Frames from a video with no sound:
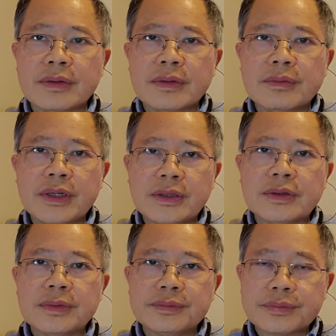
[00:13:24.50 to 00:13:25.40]

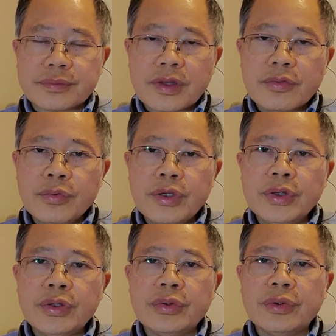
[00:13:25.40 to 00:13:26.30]
But we
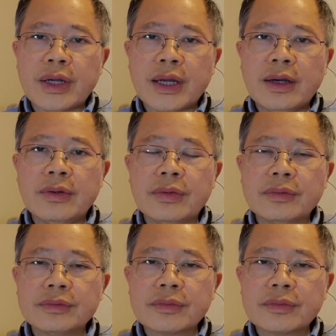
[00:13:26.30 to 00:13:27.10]
knew how